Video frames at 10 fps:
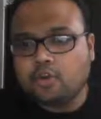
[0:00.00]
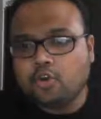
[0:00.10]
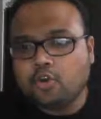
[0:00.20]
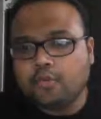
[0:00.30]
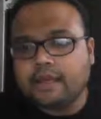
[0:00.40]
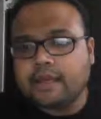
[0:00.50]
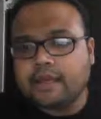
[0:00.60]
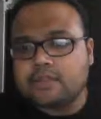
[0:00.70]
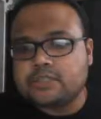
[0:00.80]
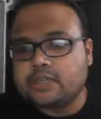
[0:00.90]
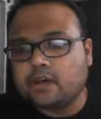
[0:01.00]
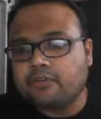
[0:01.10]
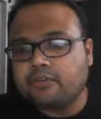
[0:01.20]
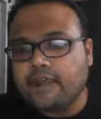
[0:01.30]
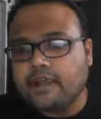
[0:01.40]
though we get to see
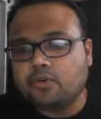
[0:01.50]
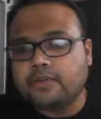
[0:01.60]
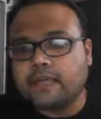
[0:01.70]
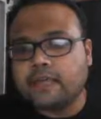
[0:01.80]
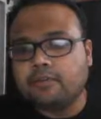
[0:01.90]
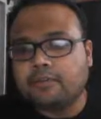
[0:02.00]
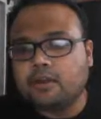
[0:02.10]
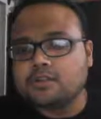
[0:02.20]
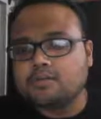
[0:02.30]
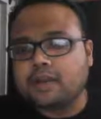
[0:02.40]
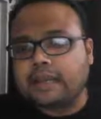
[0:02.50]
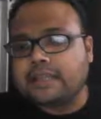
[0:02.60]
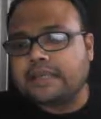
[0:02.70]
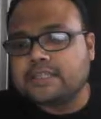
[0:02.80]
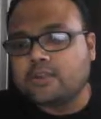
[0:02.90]
a very good candle, because
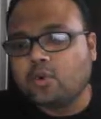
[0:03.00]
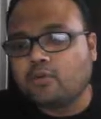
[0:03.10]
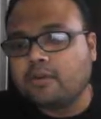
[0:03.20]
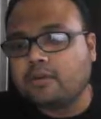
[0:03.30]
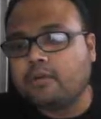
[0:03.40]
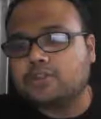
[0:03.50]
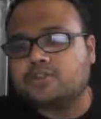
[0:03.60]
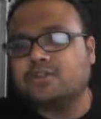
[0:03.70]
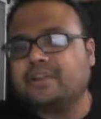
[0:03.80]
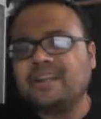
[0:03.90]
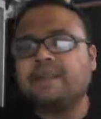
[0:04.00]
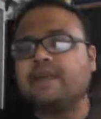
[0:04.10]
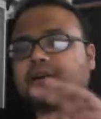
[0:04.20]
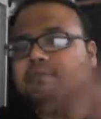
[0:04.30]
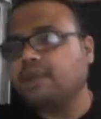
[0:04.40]
market is an overbought zone. There are
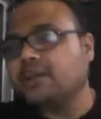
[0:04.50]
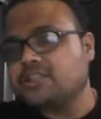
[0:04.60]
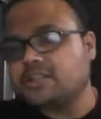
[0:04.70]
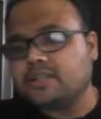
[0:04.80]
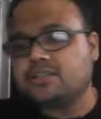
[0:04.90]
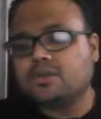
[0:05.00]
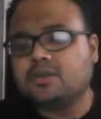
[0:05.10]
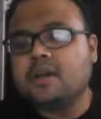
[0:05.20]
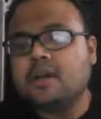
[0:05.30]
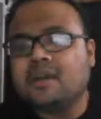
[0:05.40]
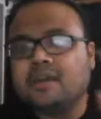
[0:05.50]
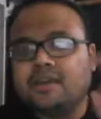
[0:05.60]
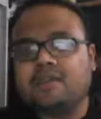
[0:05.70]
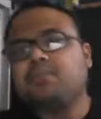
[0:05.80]
many complications here, so if